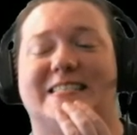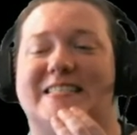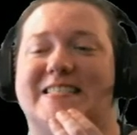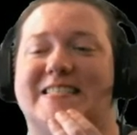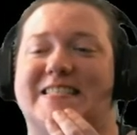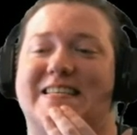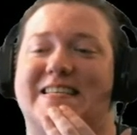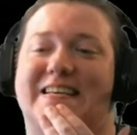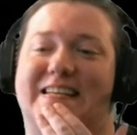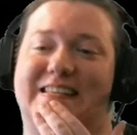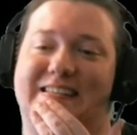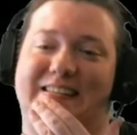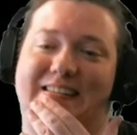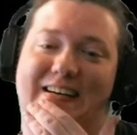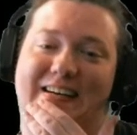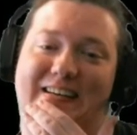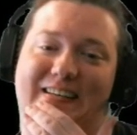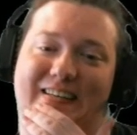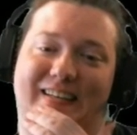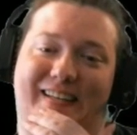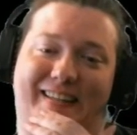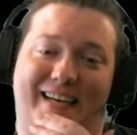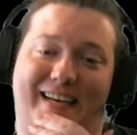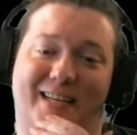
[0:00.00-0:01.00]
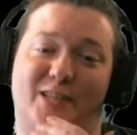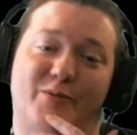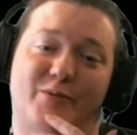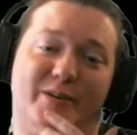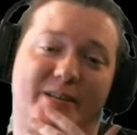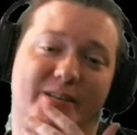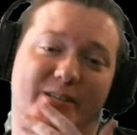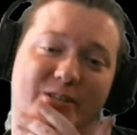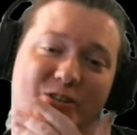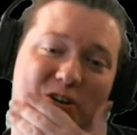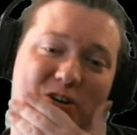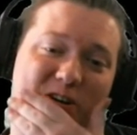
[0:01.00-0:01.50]
That's not good. That's when
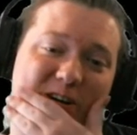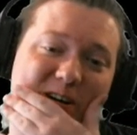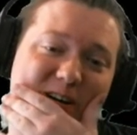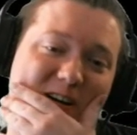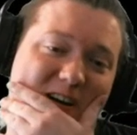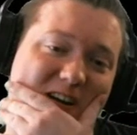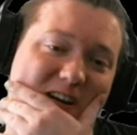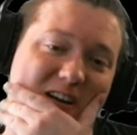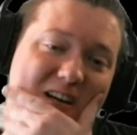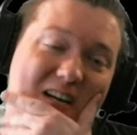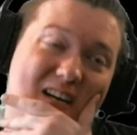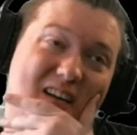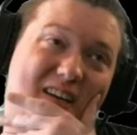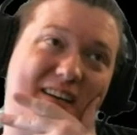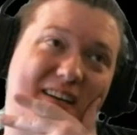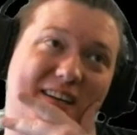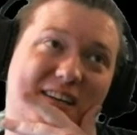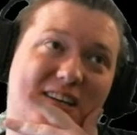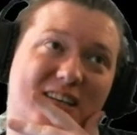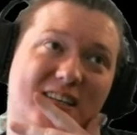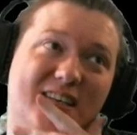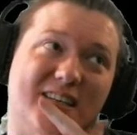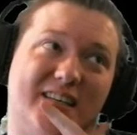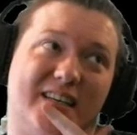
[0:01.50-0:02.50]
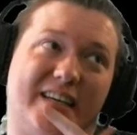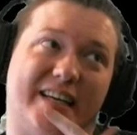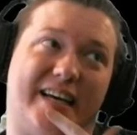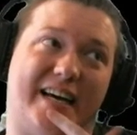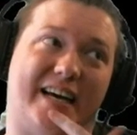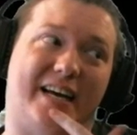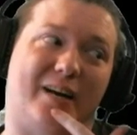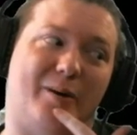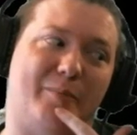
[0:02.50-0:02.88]
you start at